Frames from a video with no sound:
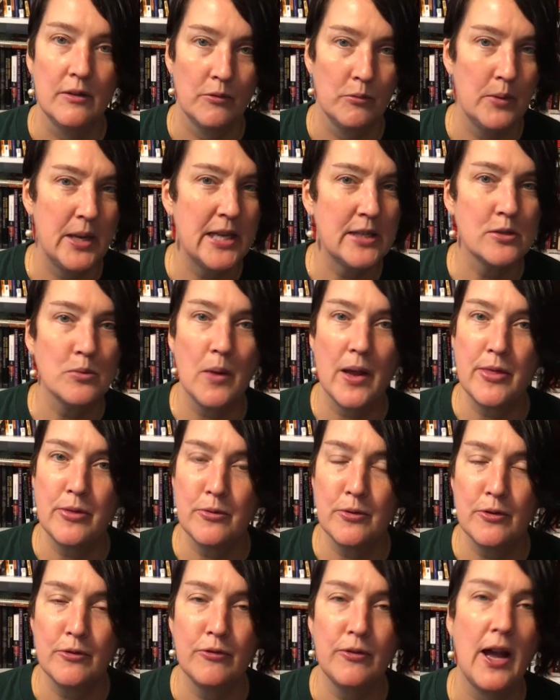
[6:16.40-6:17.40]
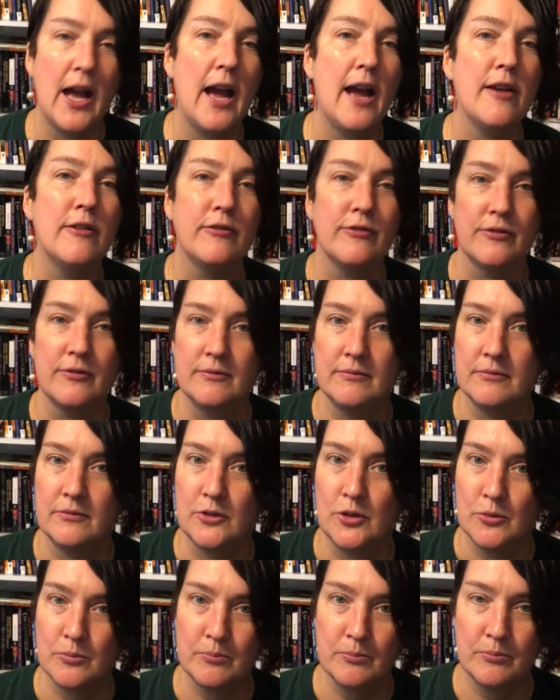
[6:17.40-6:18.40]
weeks 1 through 5.
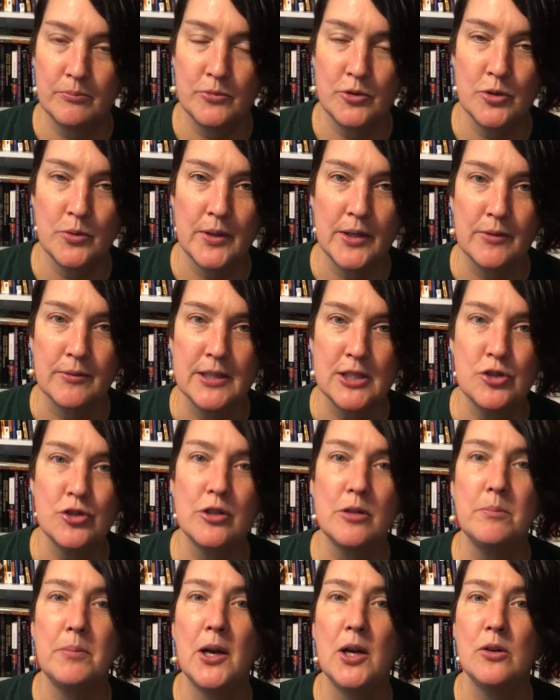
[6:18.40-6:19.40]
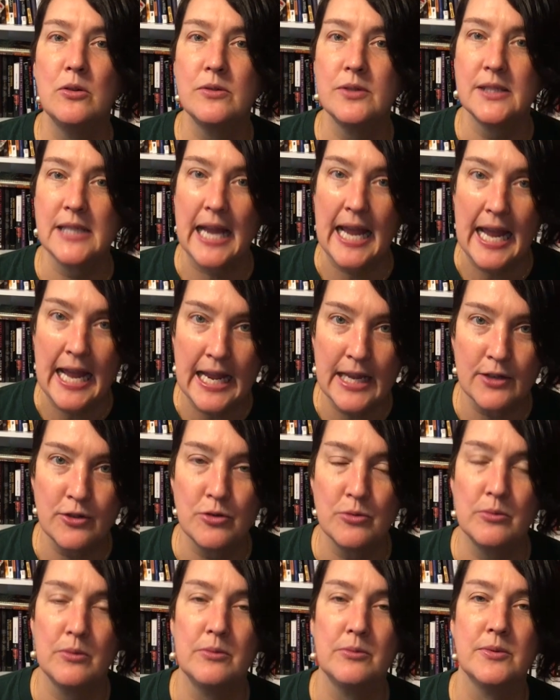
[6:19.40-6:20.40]
You'll do an original post and
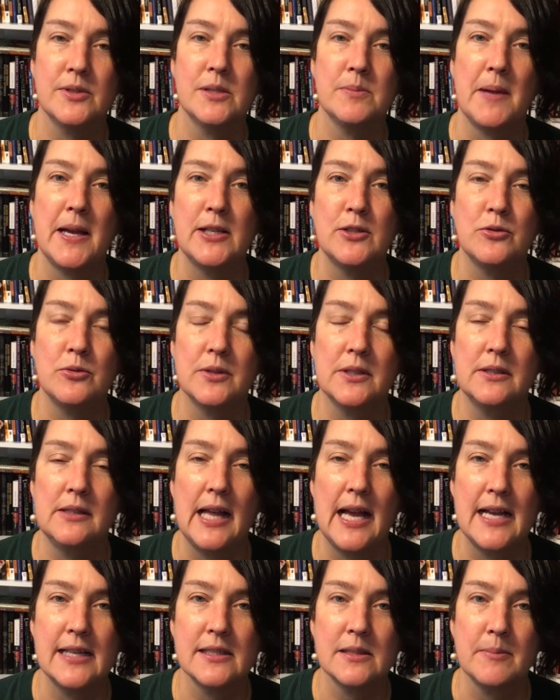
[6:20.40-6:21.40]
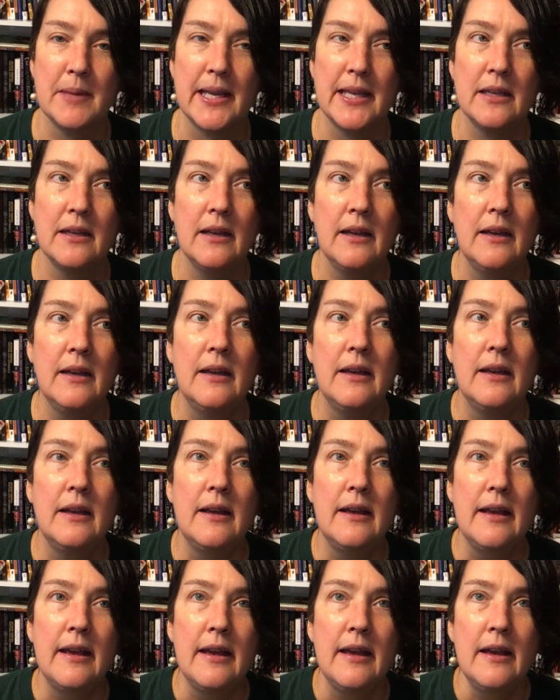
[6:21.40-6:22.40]
you will respond to a classmate.
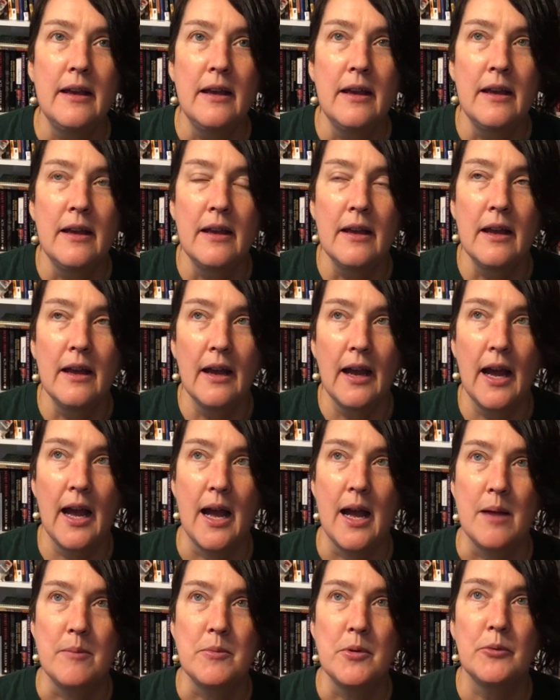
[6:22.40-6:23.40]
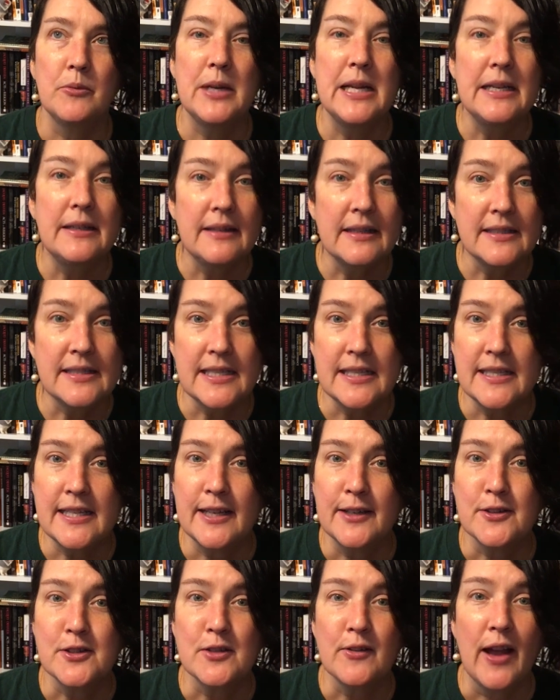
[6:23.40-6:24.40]
Read the
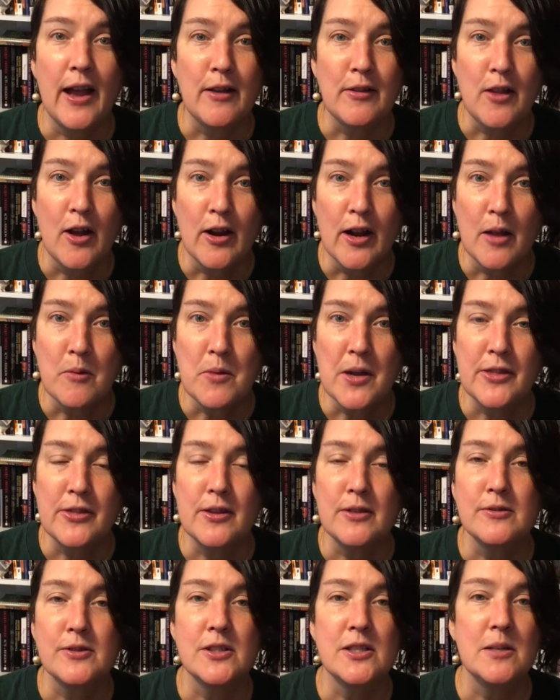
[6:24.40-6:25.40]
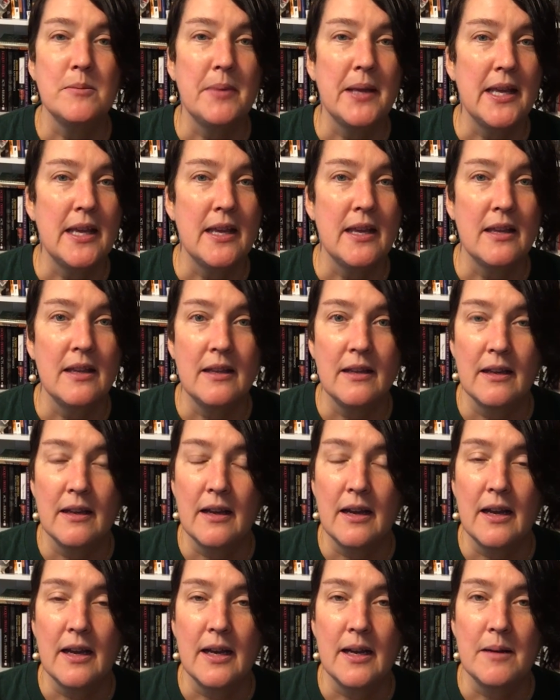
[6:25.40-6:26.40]
details of how long I want those to be,
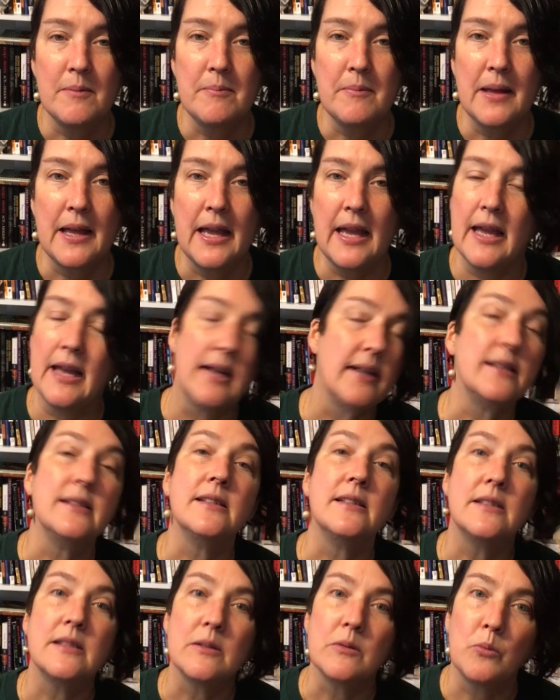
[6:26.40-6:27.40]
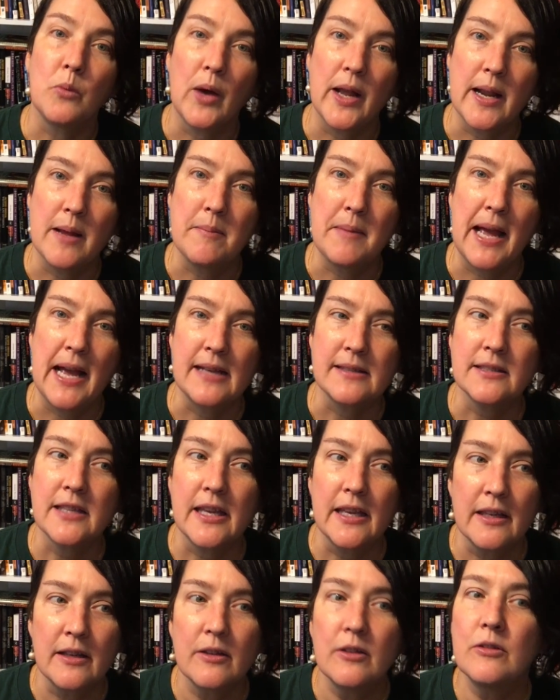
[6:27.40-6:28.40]
and what I'm
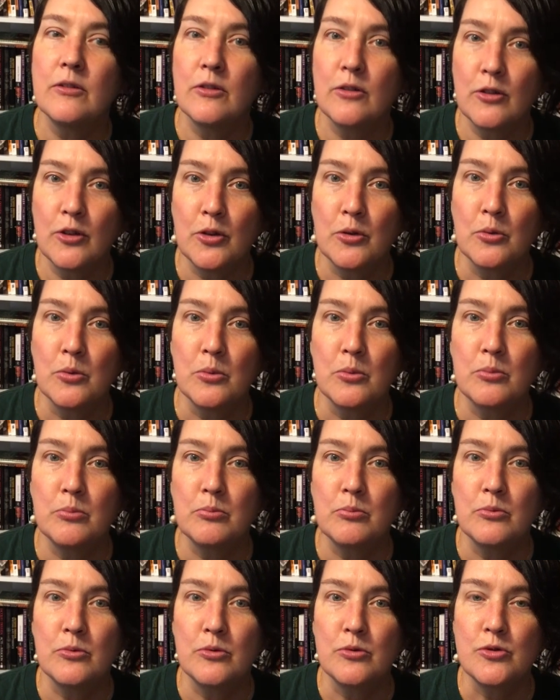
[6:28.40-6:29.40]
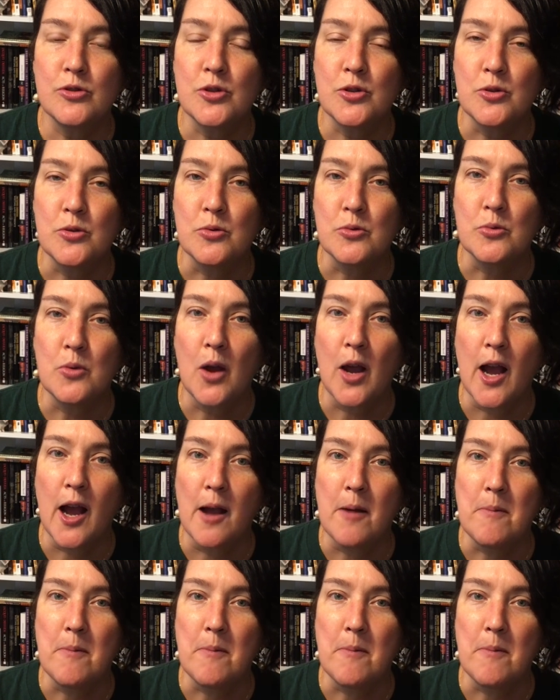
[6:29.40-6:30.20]
asking you to,